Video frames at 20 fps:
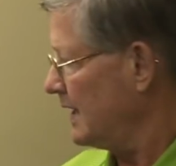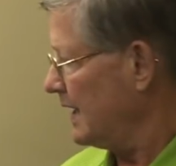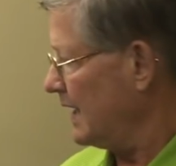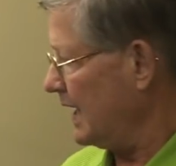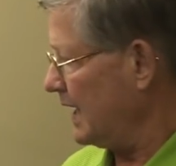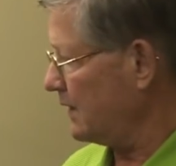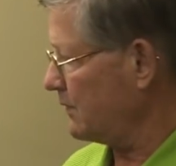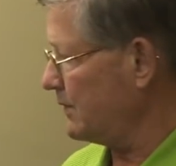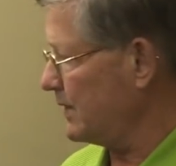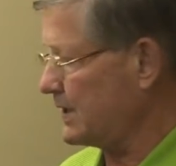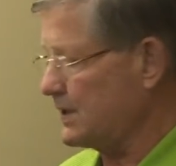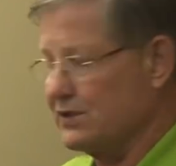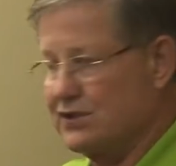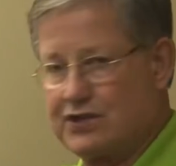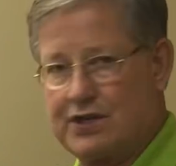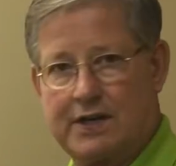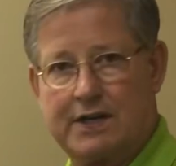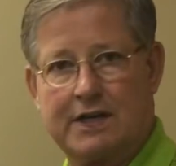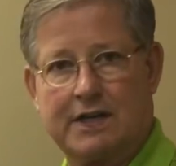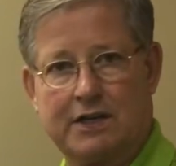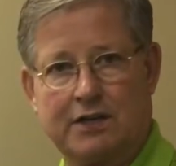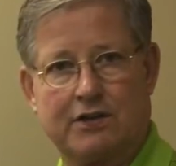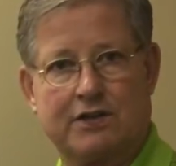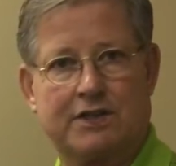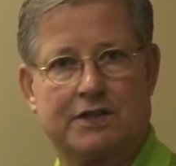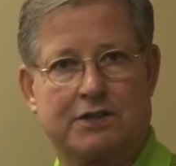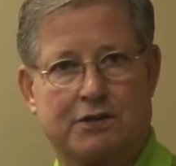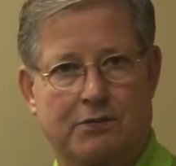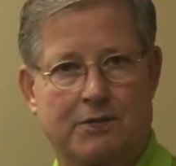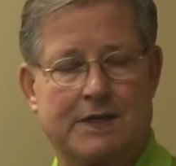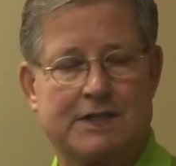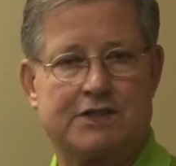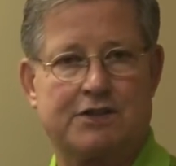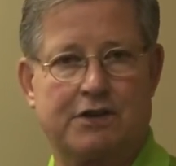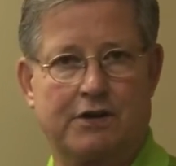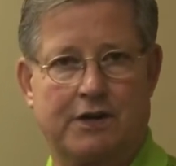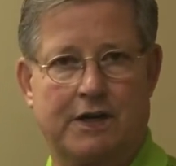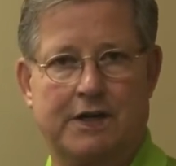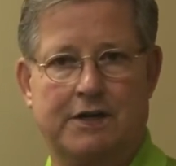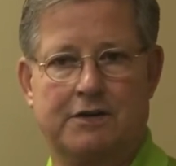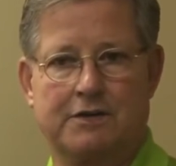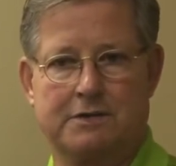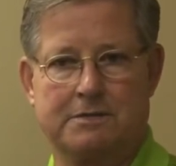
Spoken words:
And we can generally look at the rest of your heater